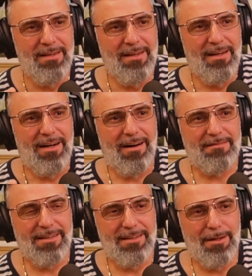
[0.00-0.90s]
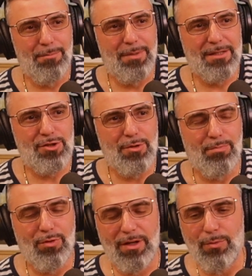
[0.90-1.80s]
after a little bit, she
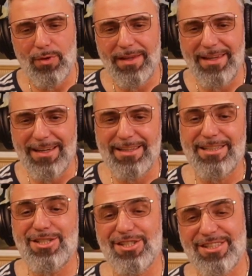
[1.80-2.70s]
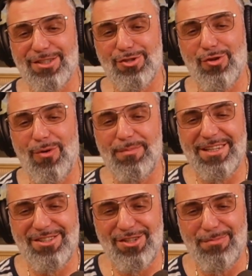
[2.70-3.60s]
put it with just to show me,
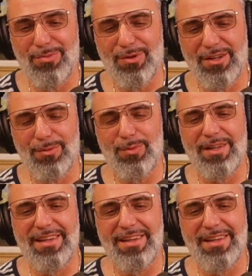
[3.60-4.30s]
she put it with